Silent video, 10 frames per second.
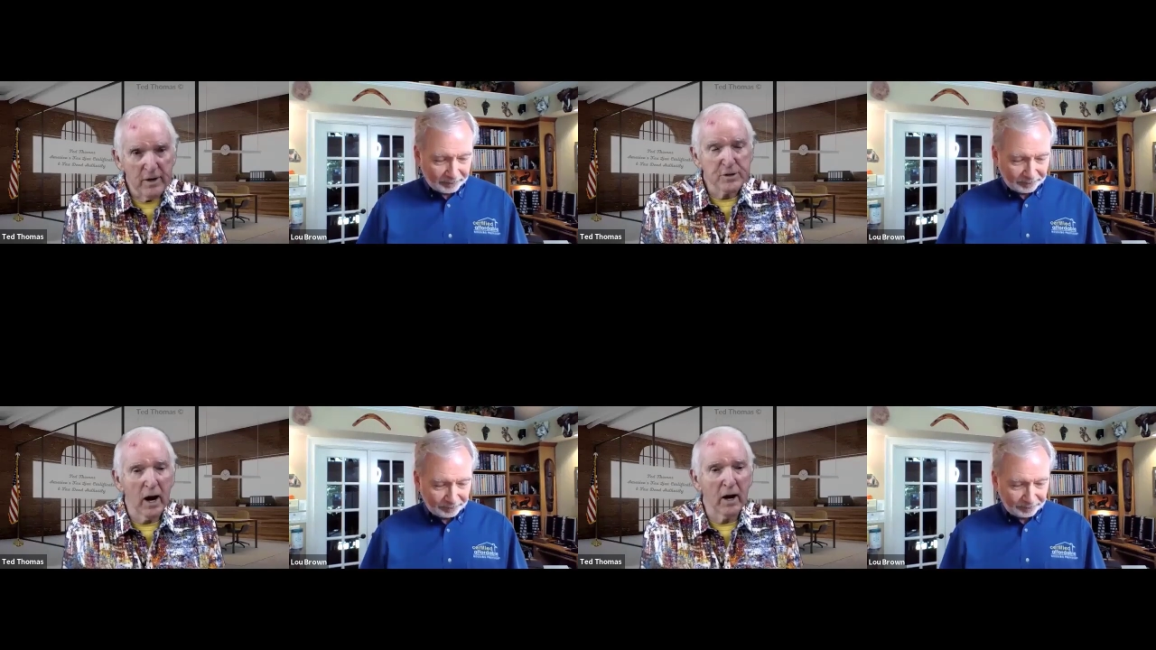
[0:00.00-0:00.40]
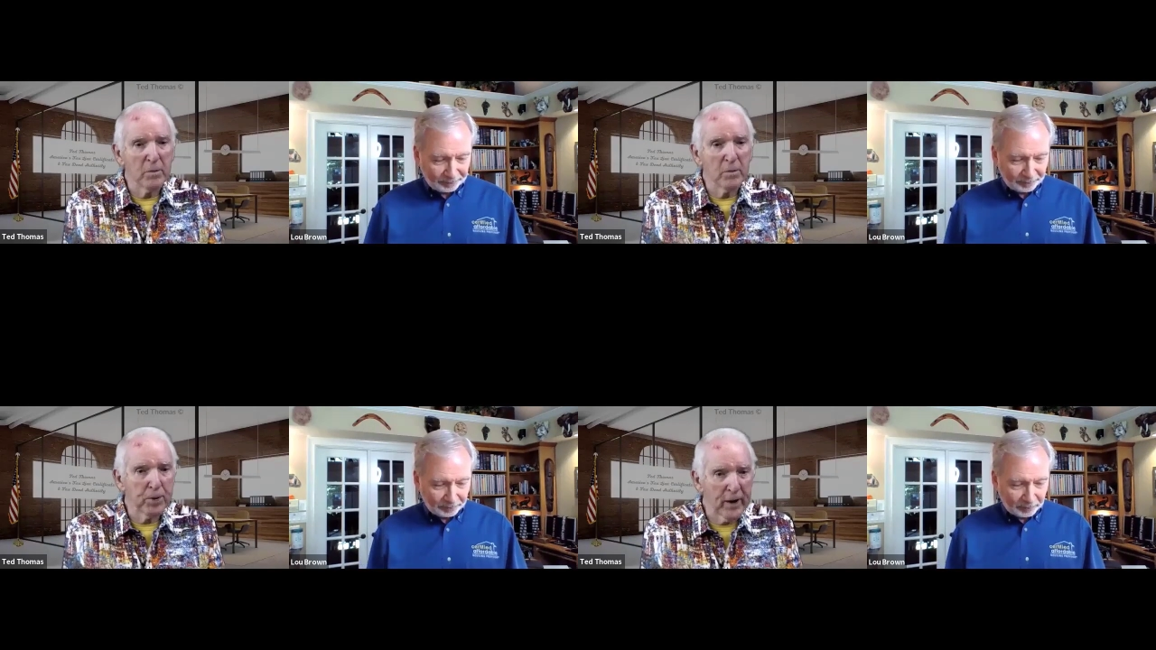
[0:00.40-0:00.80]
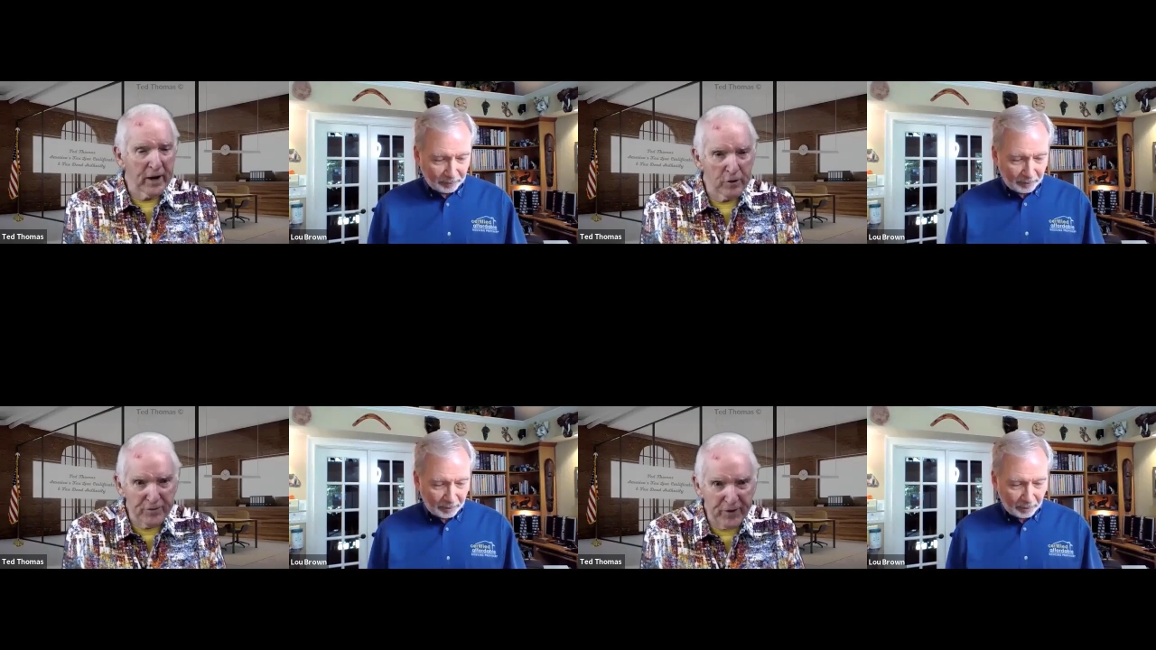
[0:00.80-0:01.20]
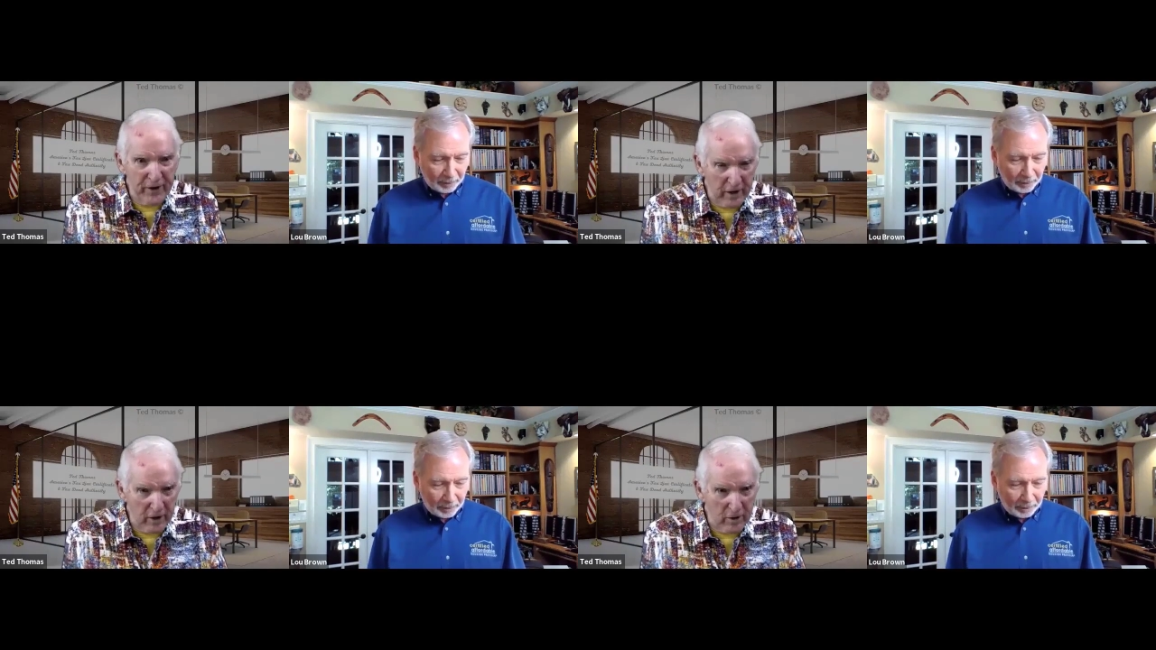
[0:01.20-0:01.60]
Speaker 1: So I'm going to play her
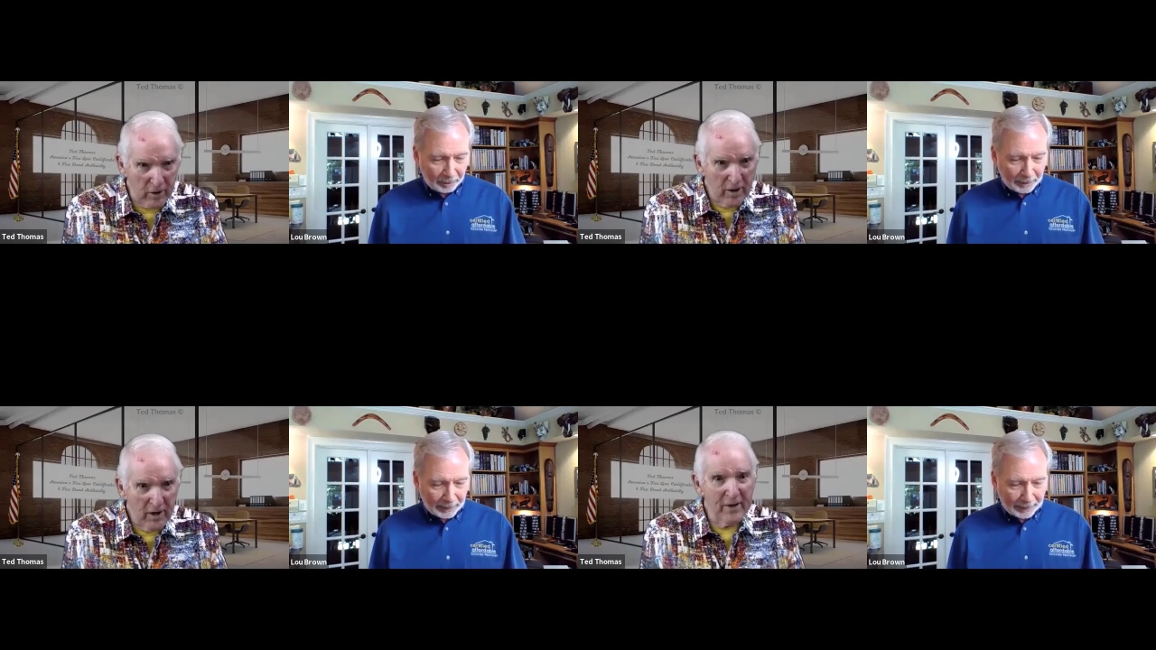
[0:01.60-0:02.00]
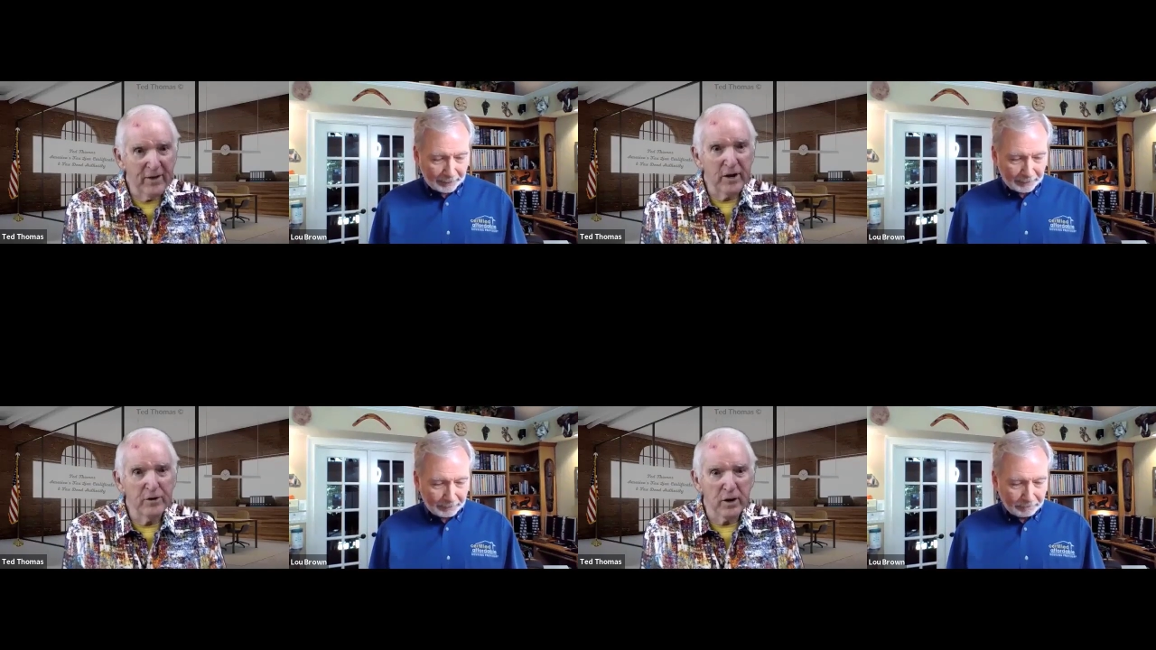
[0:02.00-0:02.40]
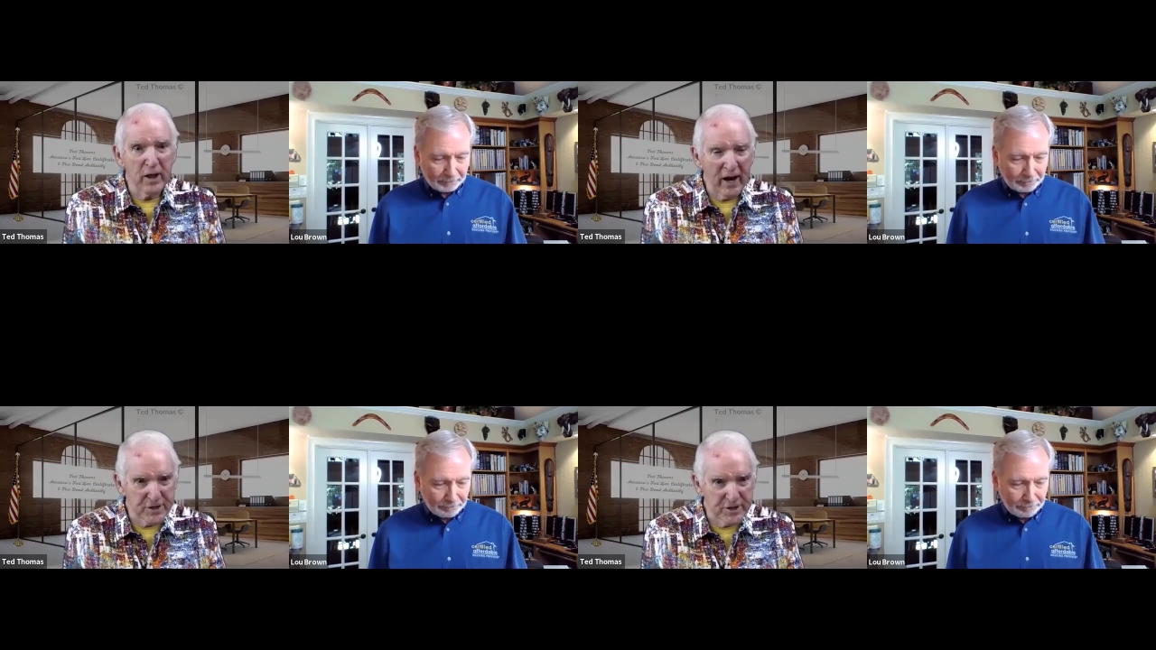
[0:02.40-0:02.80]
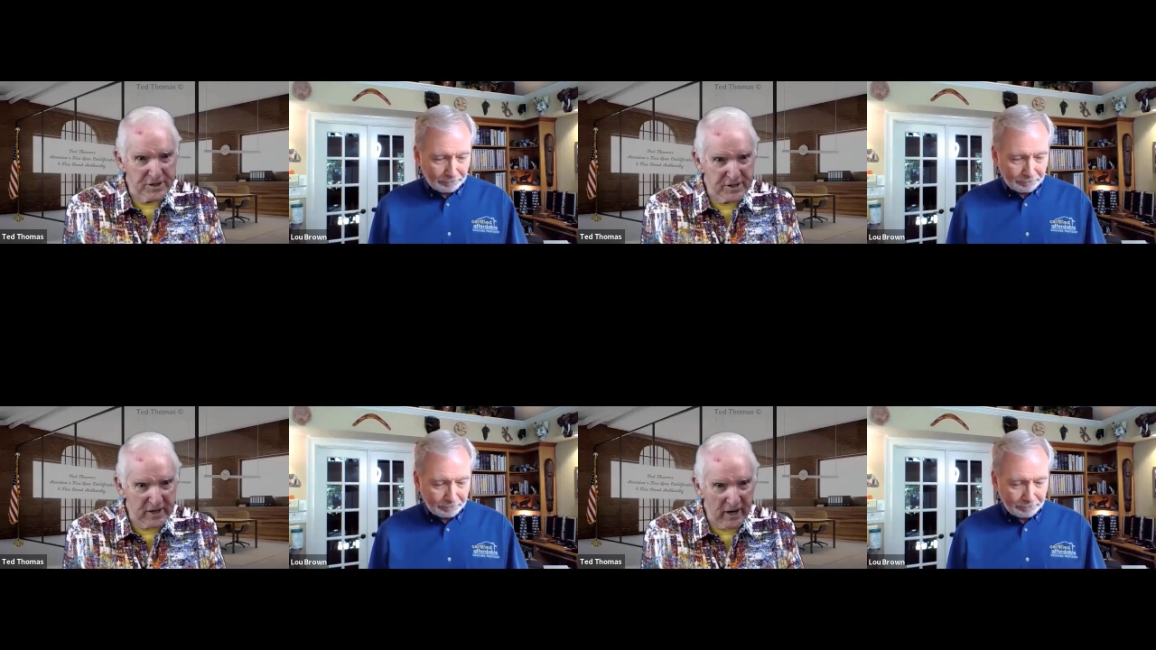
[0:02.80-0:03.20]
video and then you'll actually
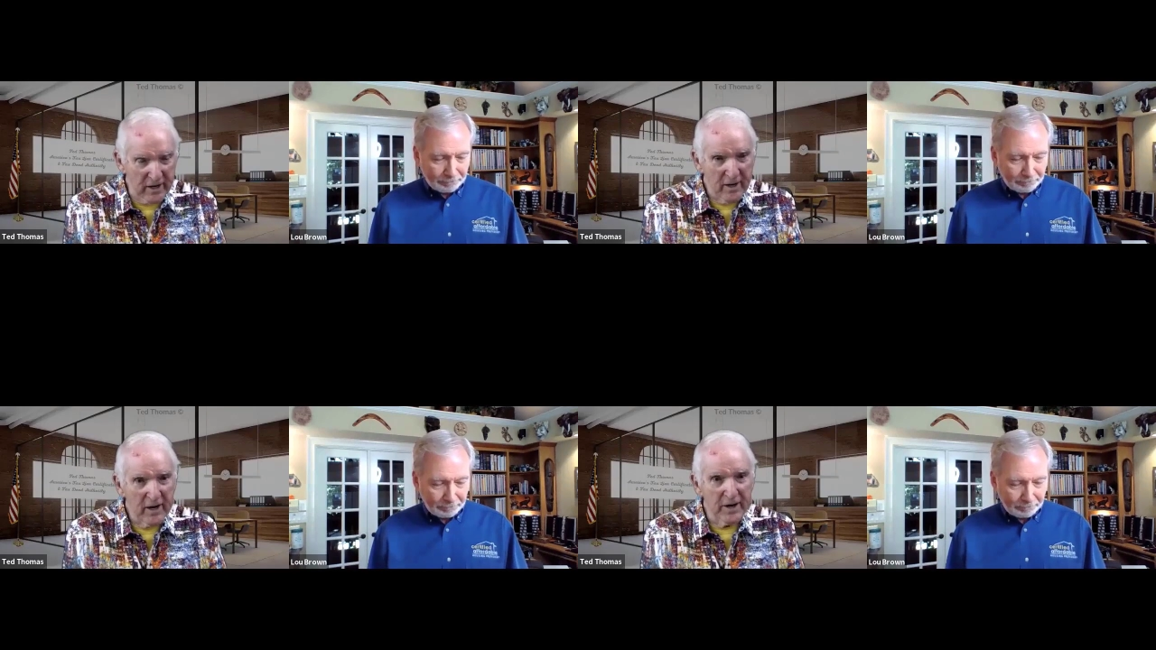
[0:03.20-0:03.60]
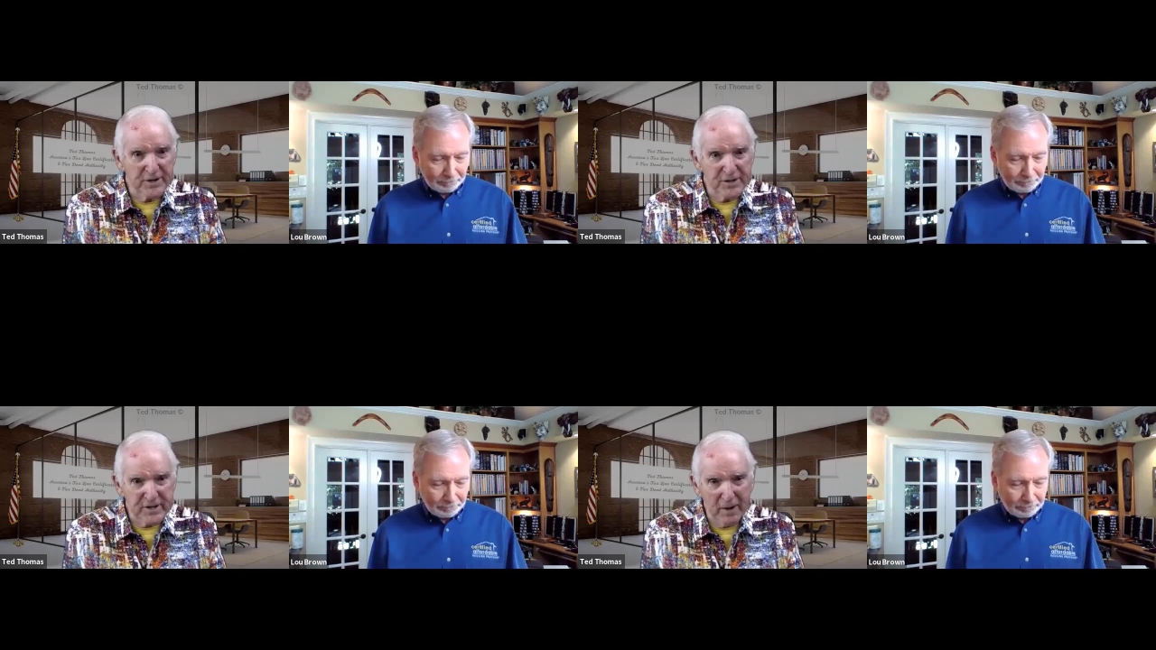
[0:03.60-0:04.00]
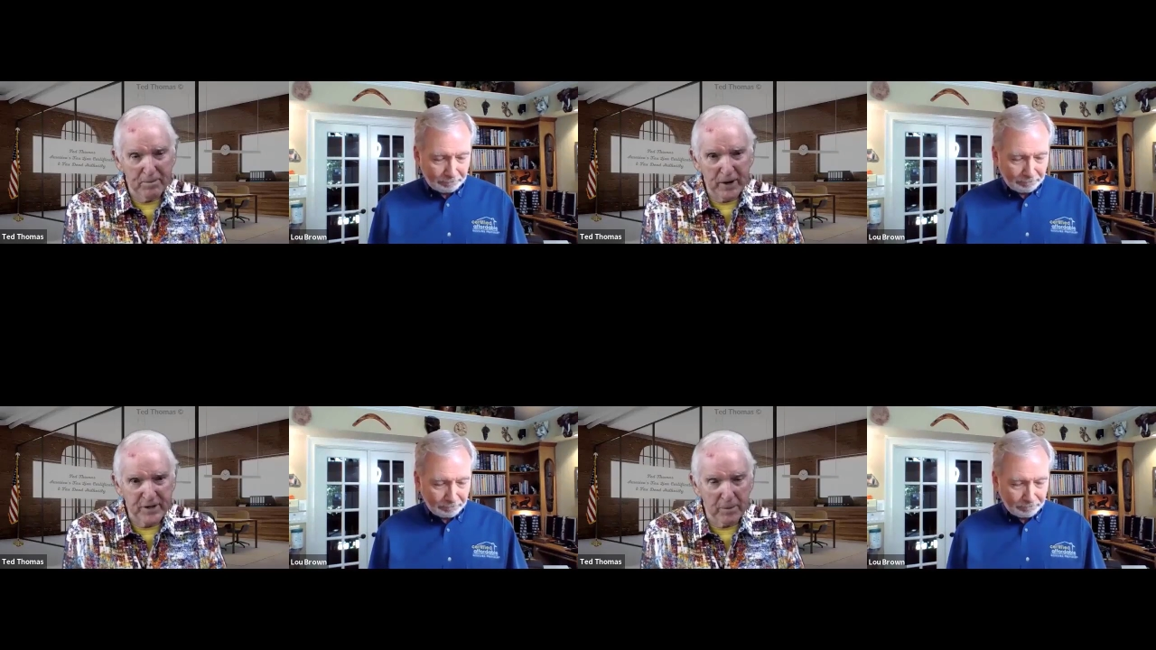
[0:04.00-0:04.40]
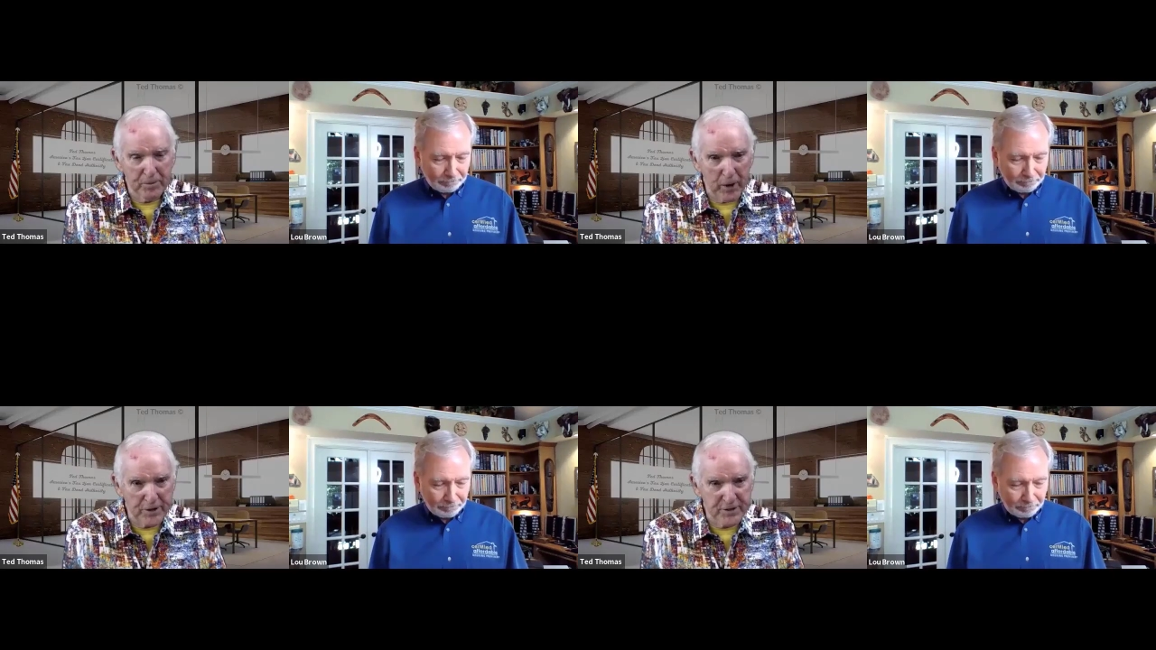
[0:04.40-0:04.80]
see it in a step by
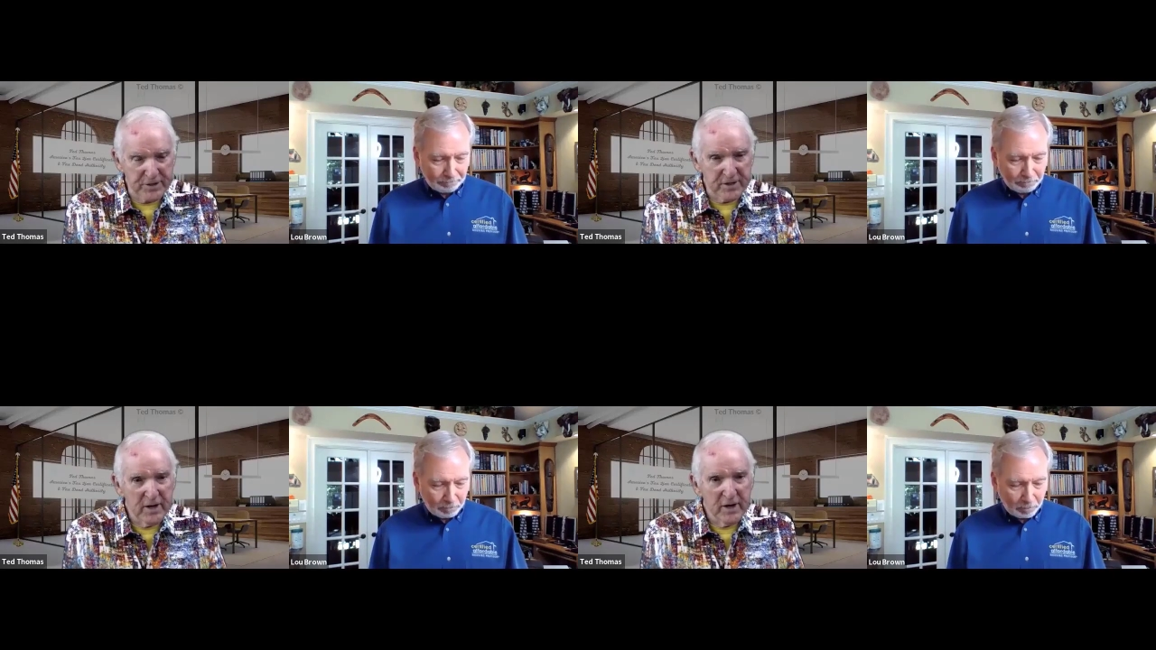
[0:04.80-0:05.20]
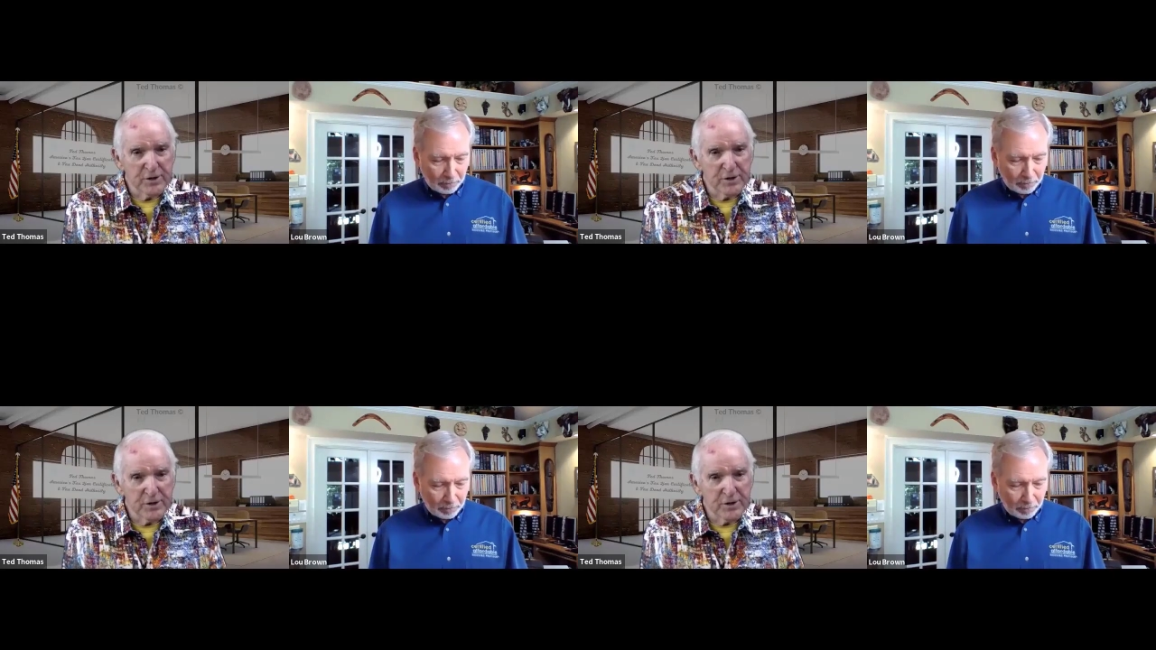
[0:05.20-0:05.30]
step process.